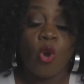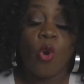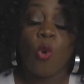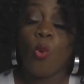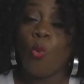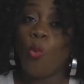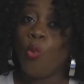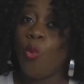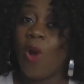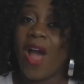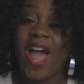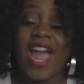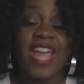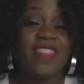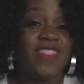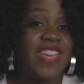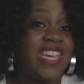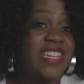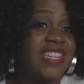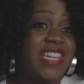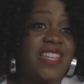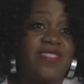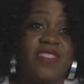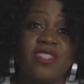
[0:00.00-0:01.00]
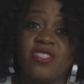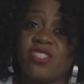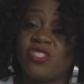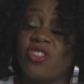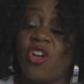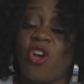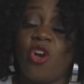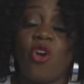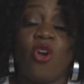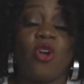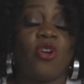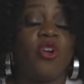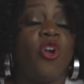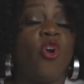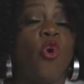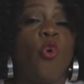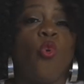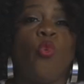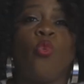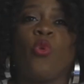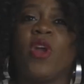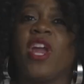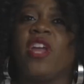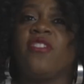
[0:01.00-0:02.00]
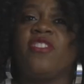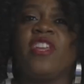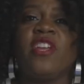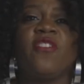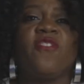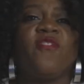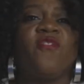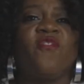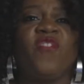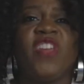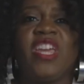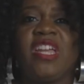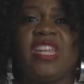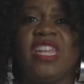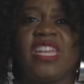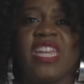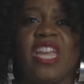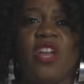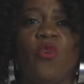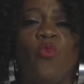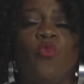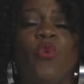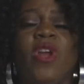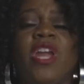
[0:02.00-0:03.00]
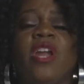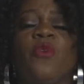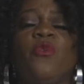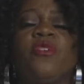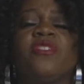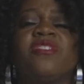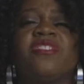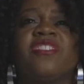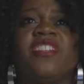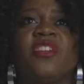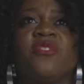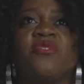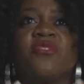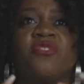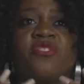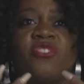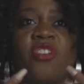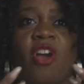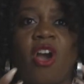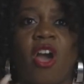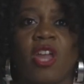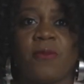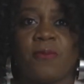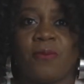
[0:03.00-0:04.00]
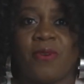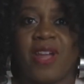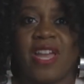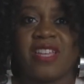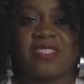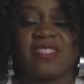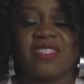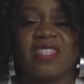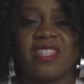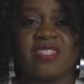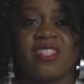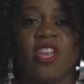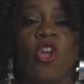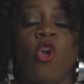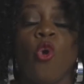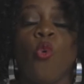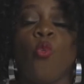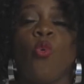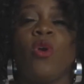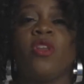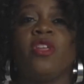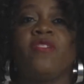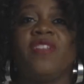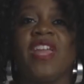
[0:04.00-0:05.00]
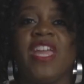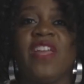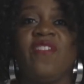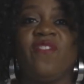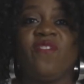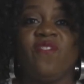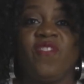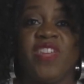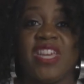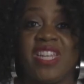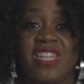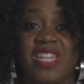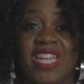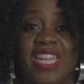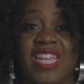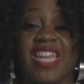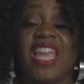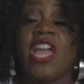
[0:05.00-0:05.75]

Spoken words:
why they did the song, where they're feeling it, where was their thought process, what are they feeling,